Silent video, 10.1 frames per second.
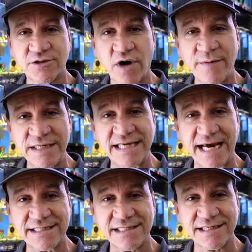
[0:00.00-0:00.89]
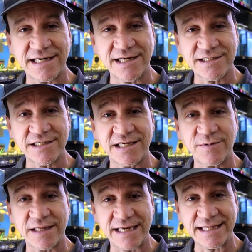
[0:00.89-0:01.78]
so I'm in Texas and it doesn't
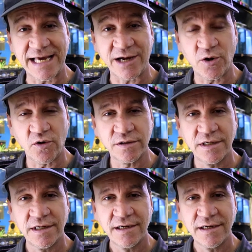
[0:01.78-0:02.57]
typically get that cold.